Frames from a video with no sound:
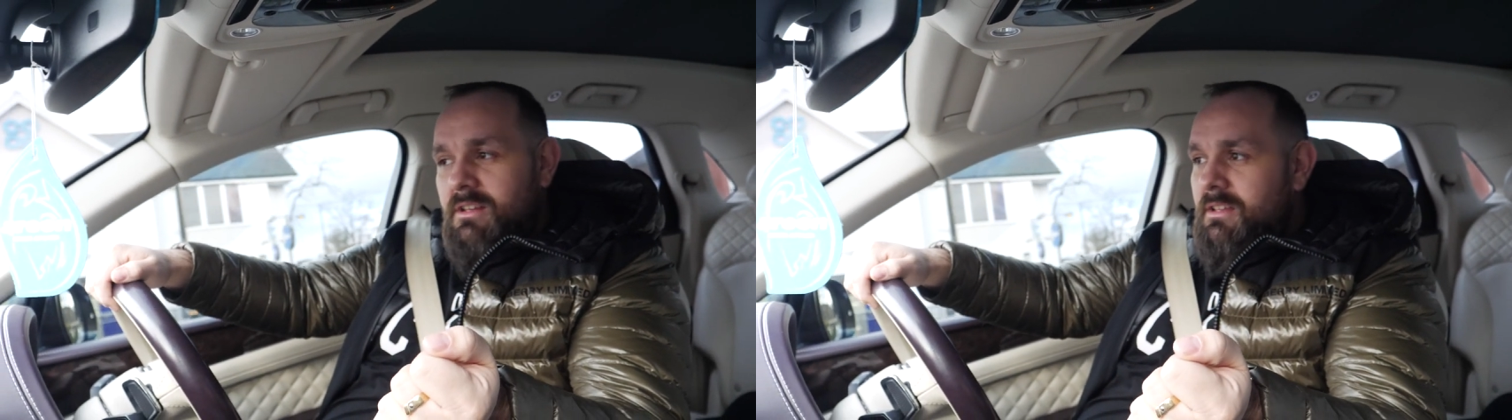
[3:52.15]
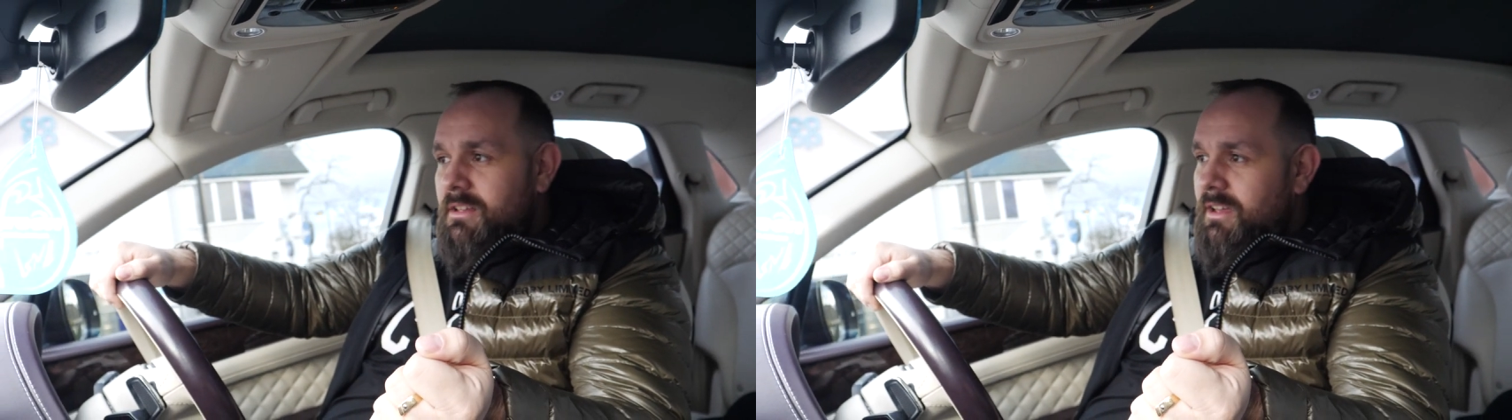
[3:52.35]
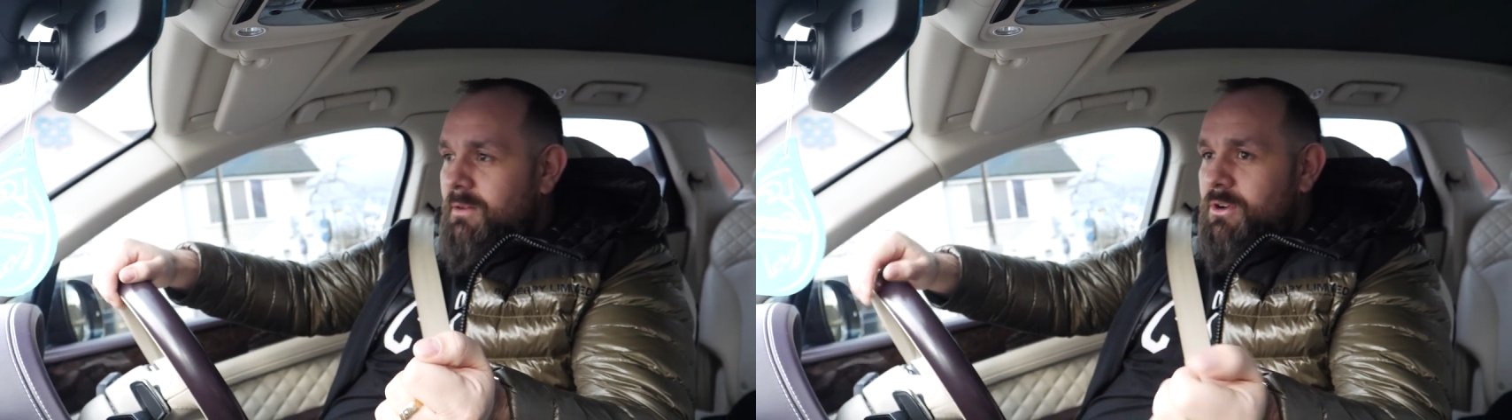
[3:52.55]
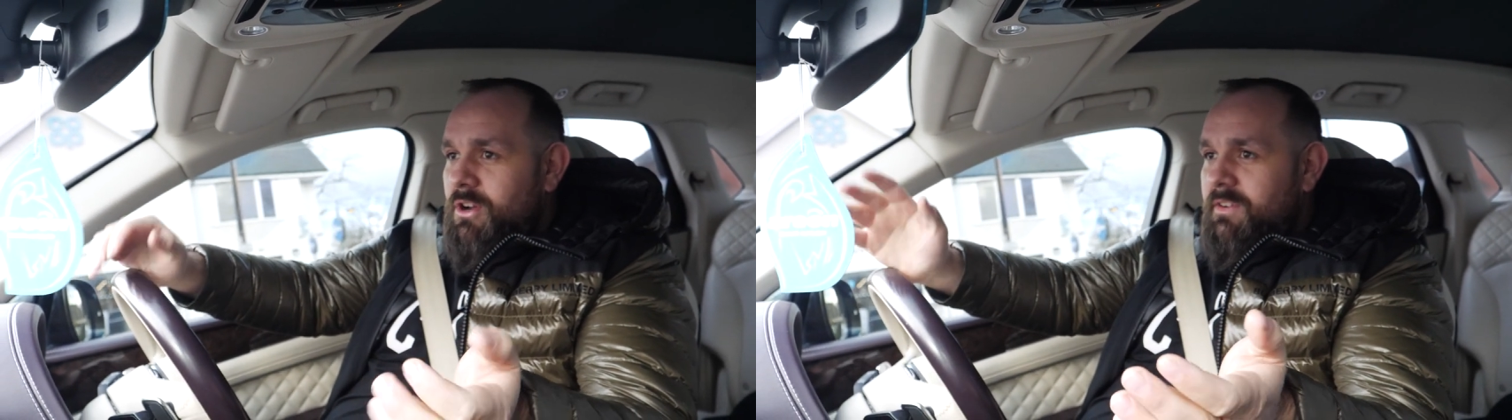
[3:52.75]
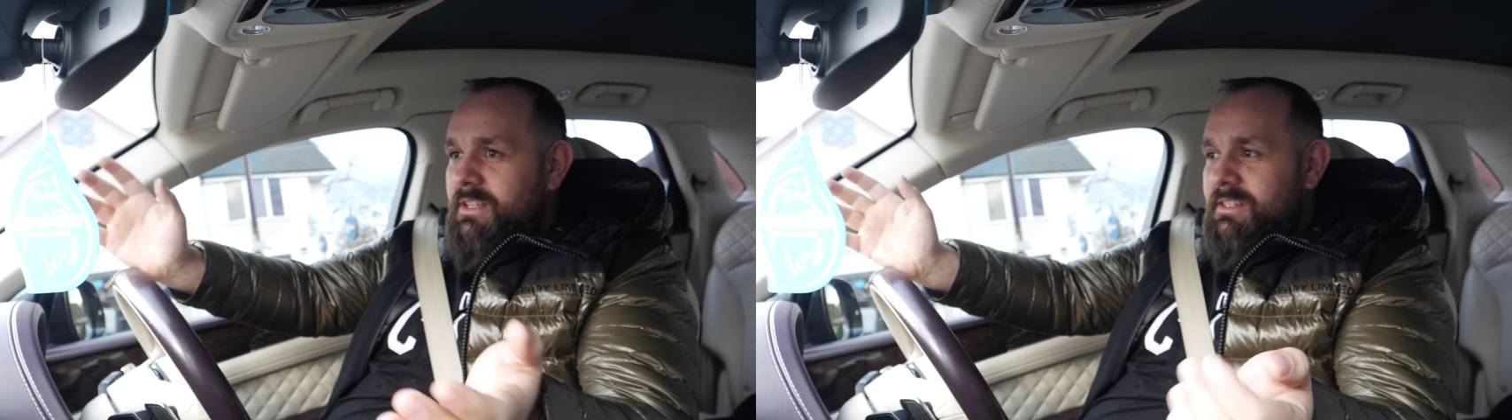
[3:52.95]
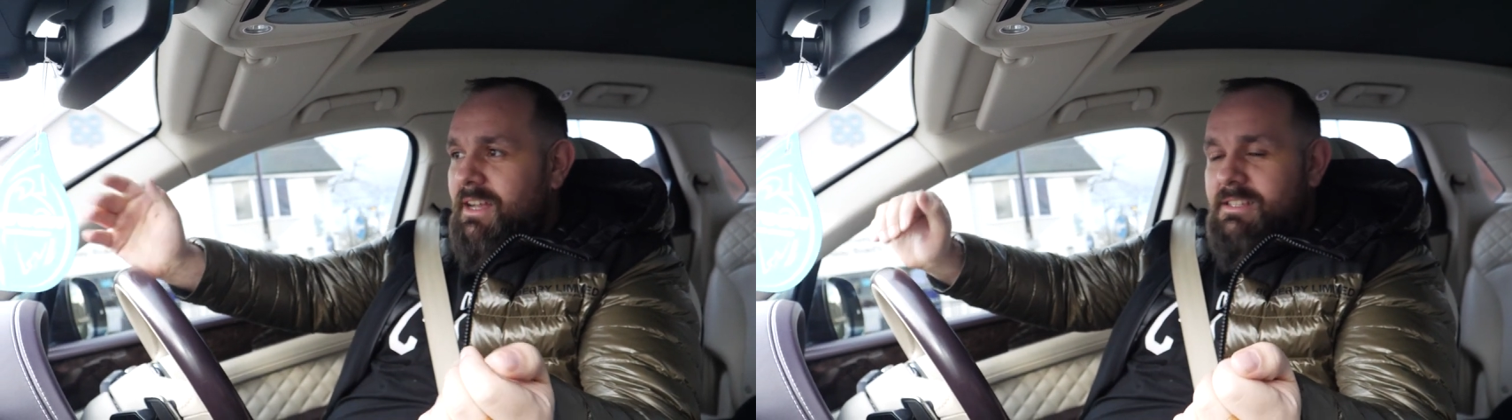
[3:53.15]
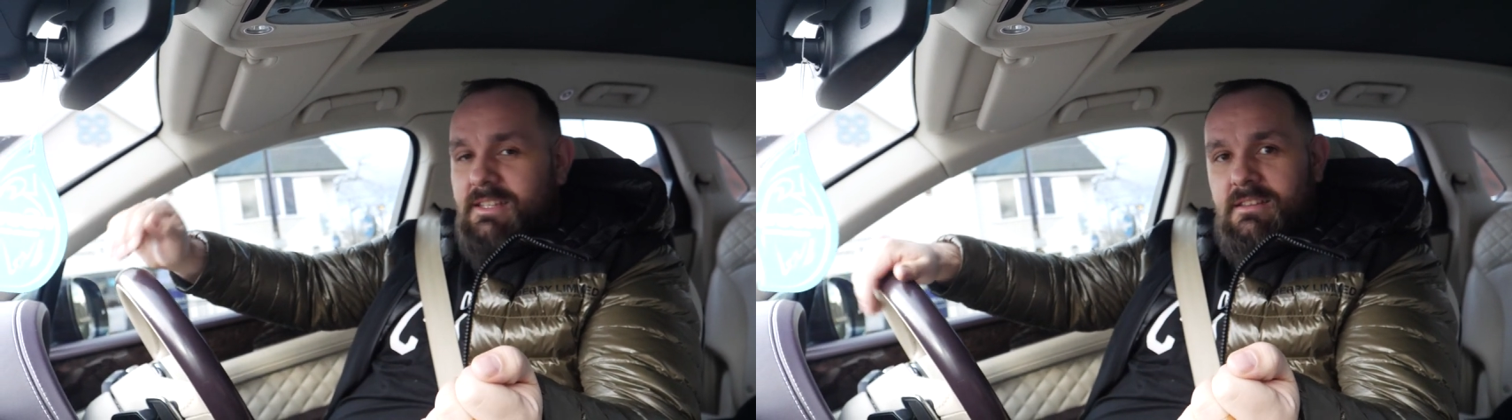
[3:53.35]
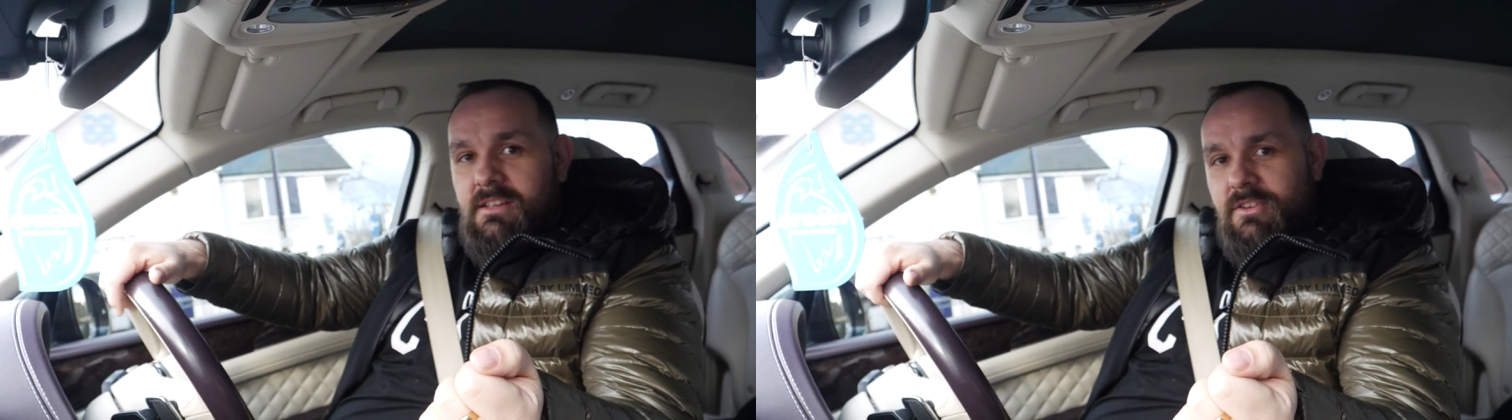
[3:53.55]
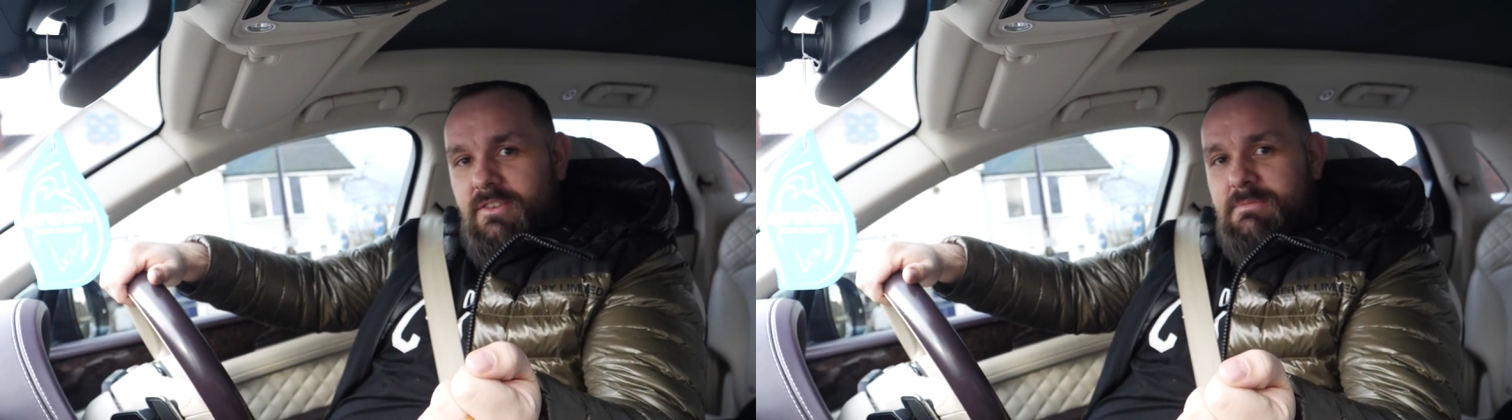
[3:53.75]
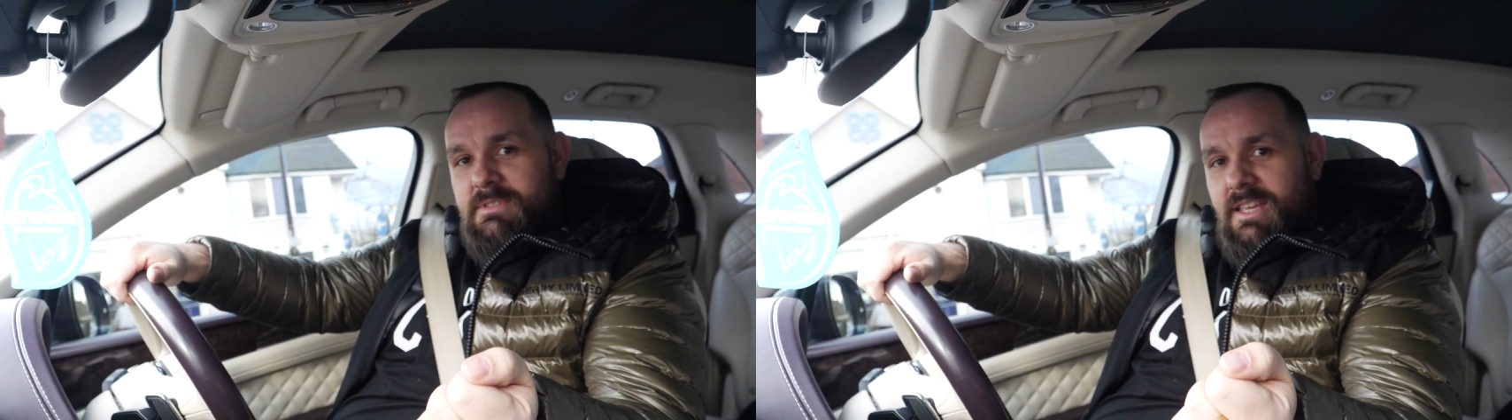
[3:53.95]
and we're currently sat in
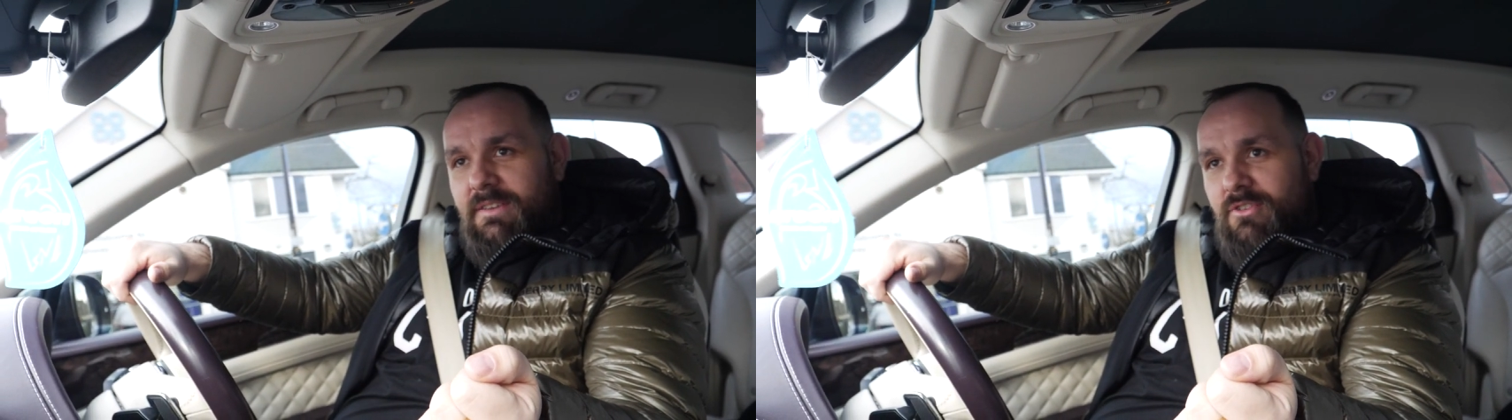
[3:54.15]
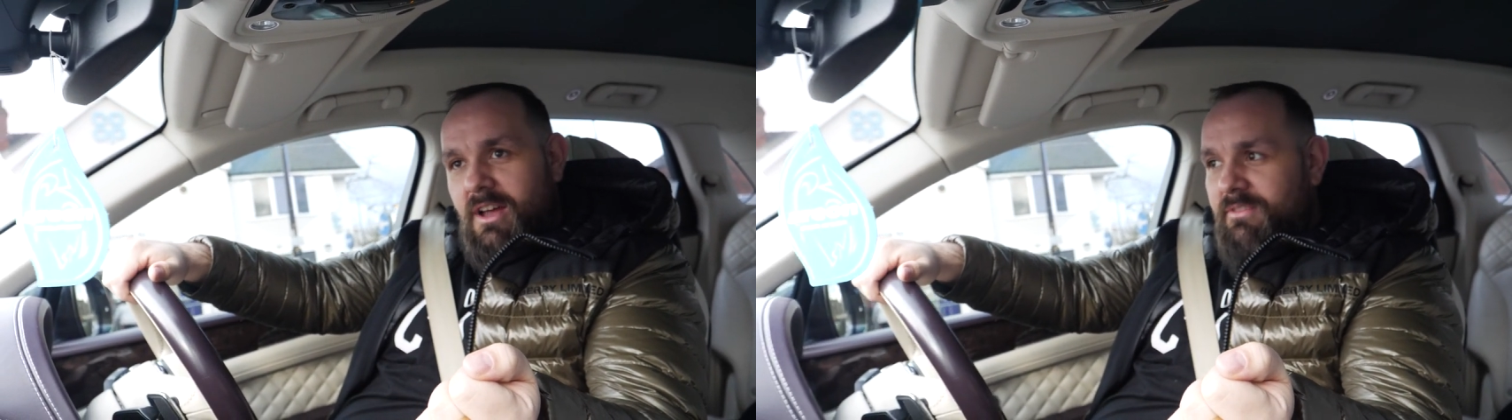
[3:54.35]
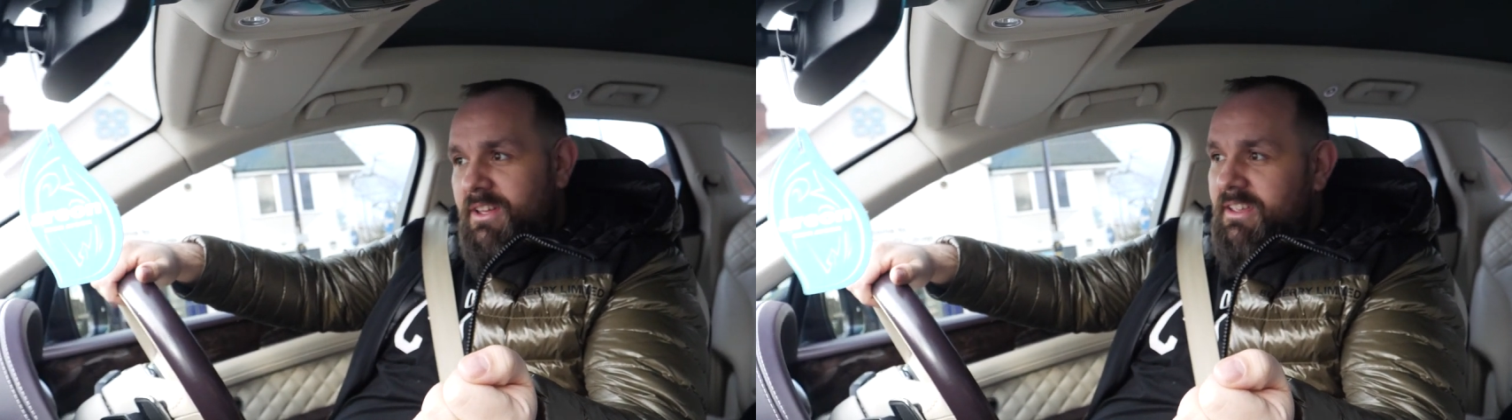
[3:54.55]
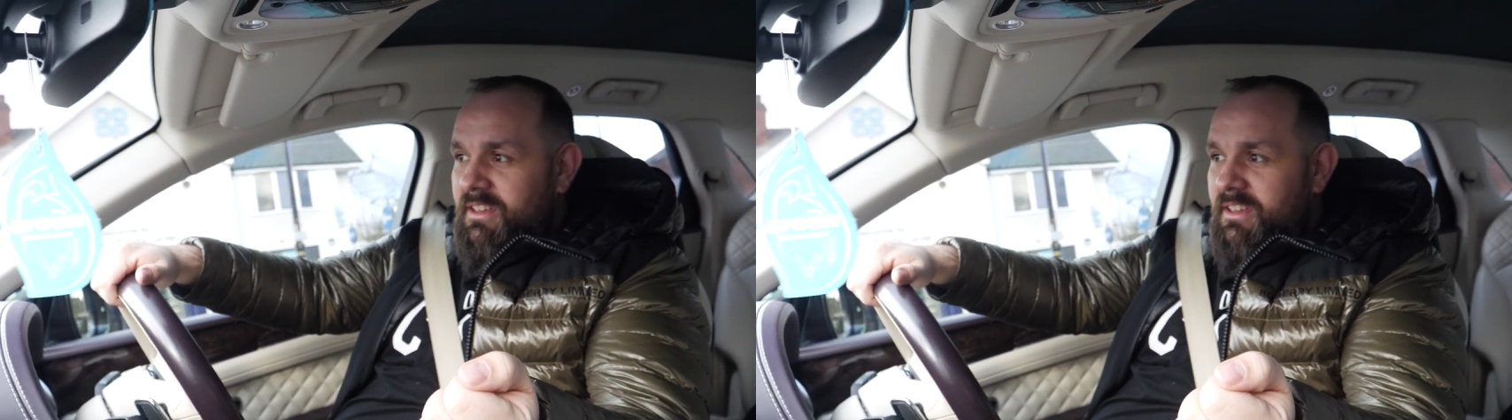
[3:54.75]
Christmas Eve traffic